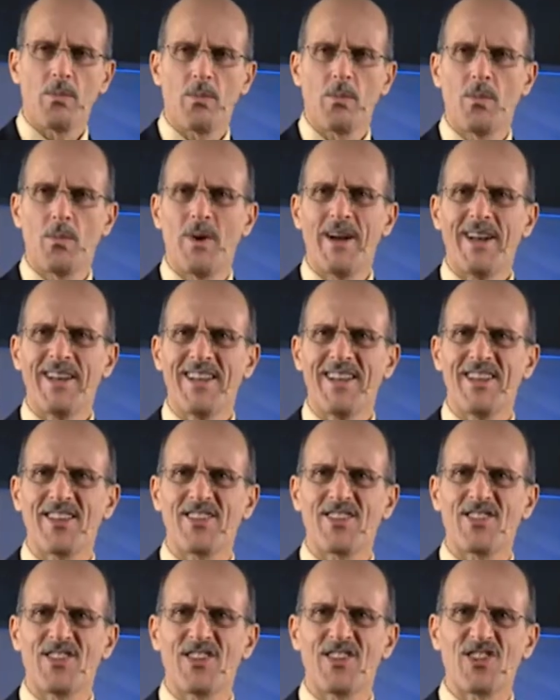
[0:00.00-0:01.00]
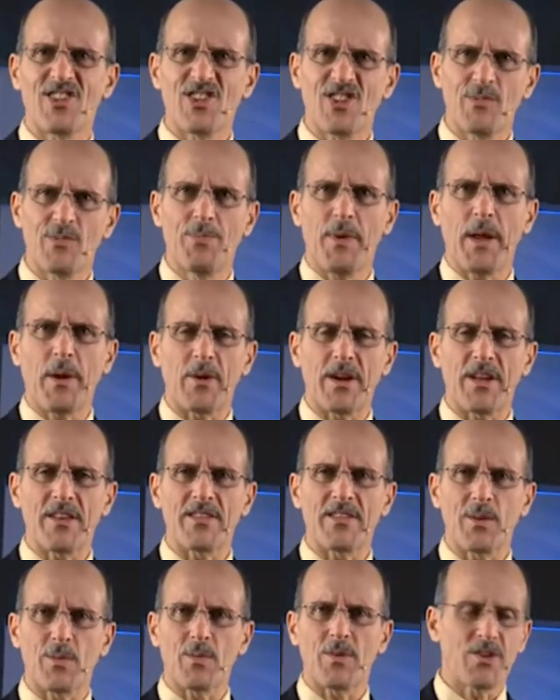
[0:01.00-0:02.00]
what is this spirit
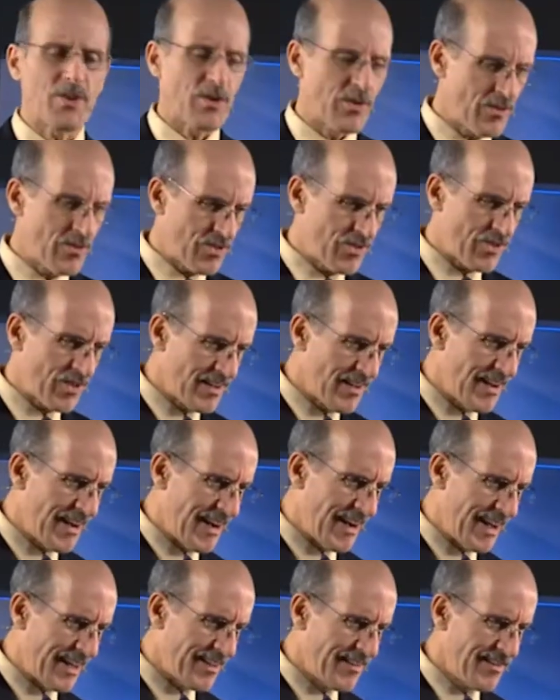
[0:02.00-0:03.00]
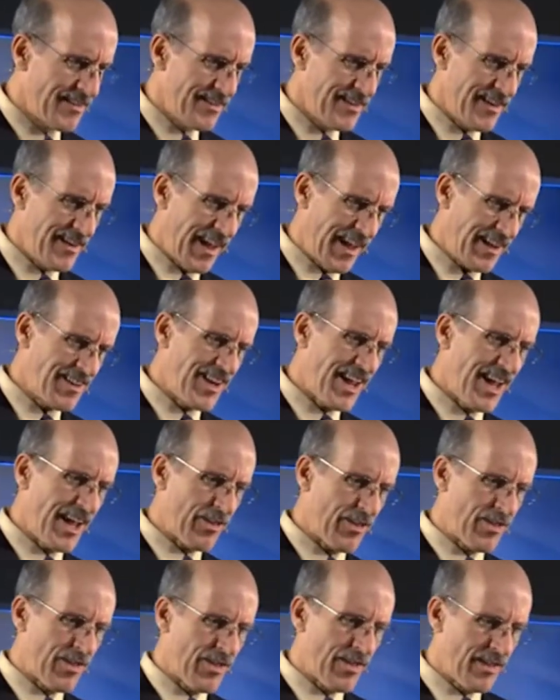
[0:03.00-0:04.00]
that returns to God at
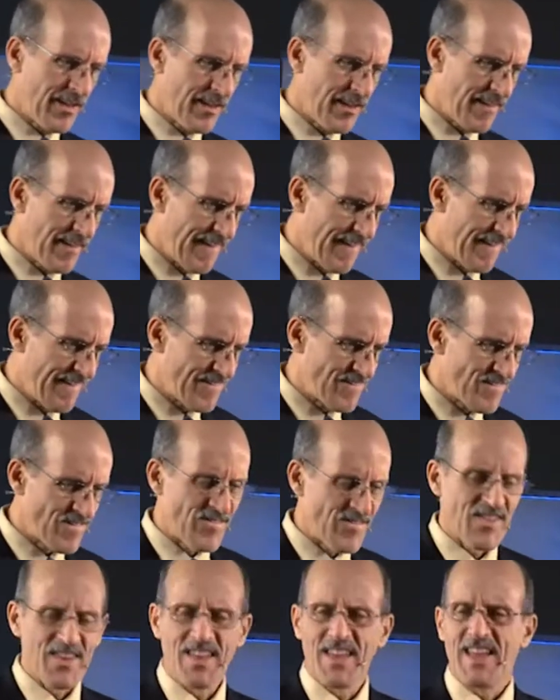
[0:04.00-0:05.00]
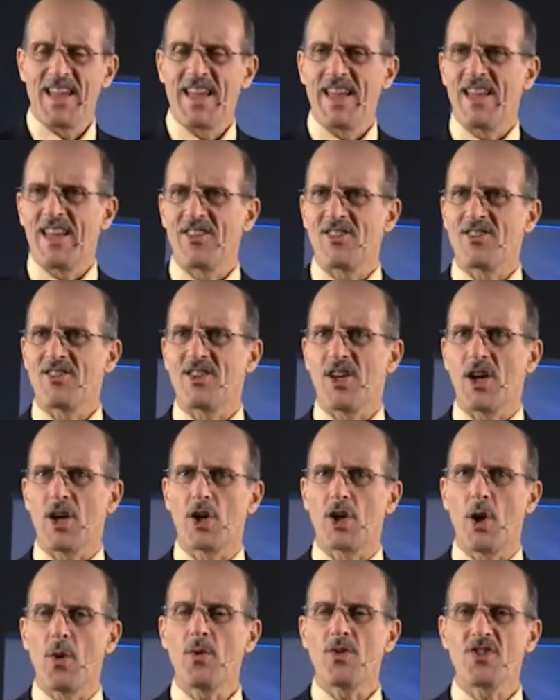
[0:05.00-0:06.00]
death? Is it a
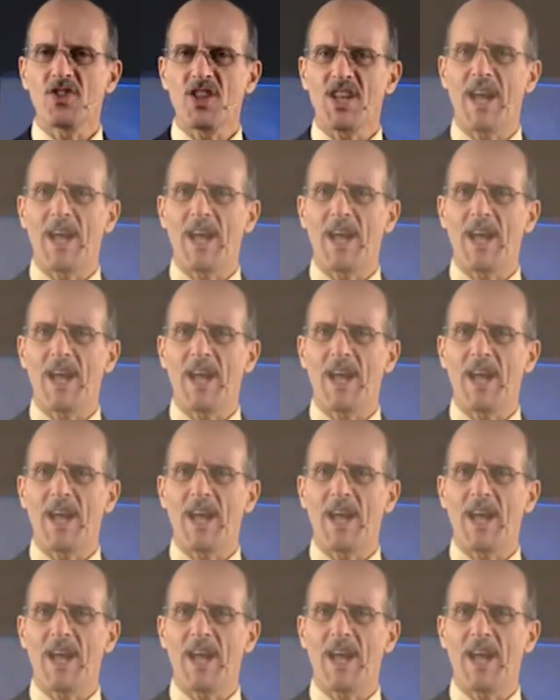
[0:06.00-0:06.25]
ghost that